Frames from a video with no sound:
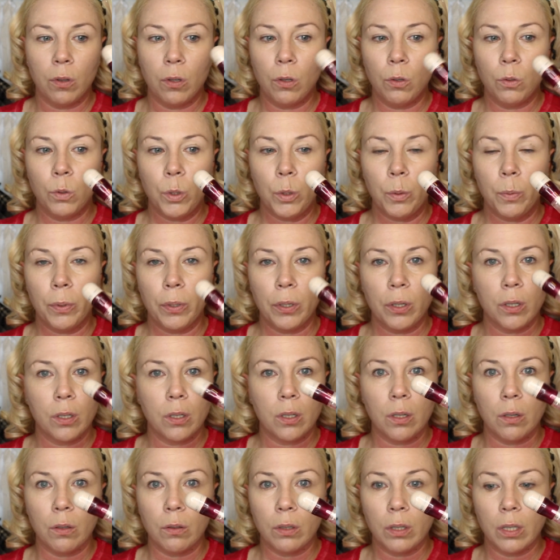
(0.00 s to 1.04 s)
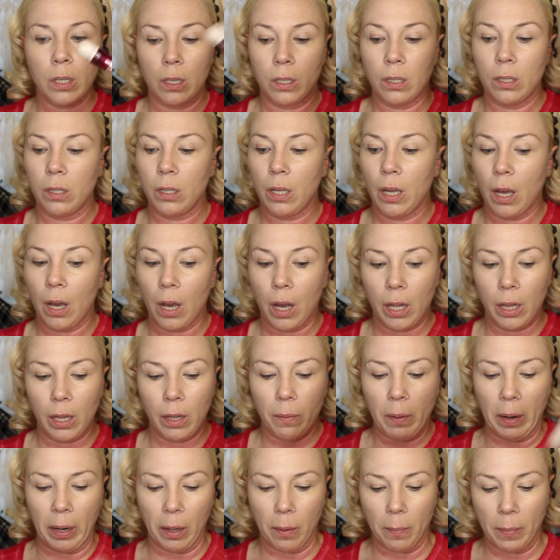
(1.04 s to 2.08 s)
YouTubers use this. They highly
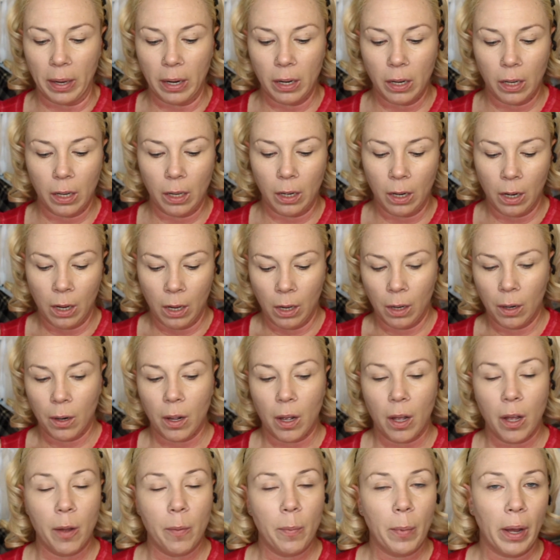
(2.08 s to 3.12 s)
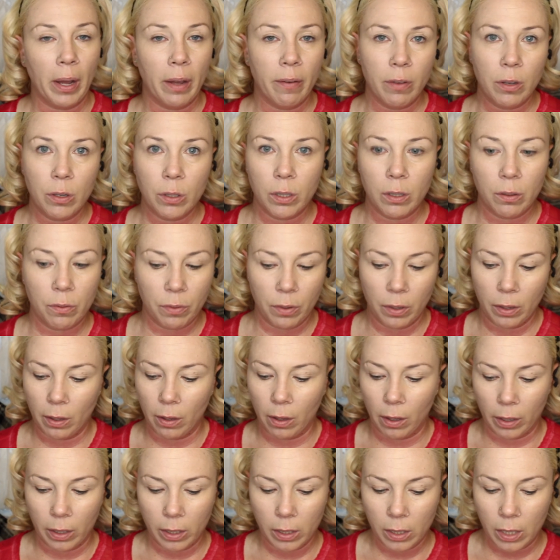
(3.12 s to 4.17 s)
recommend it. I've used it for the
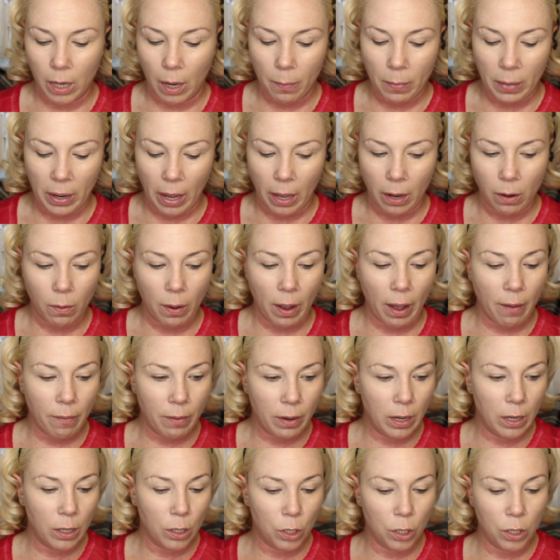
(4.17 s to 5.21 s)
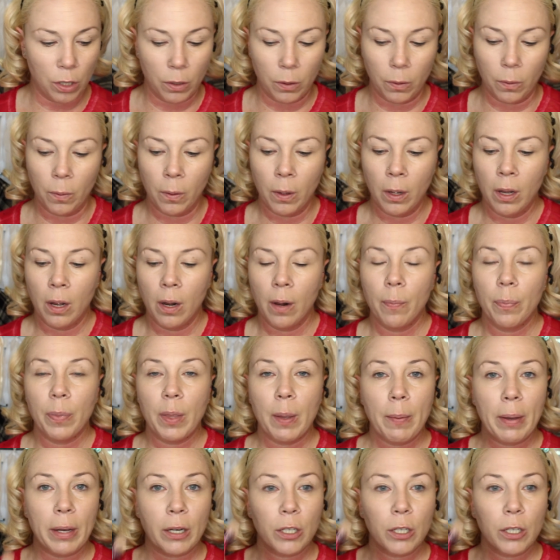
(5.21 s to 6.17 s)
longest time and I don't have an issue. I'm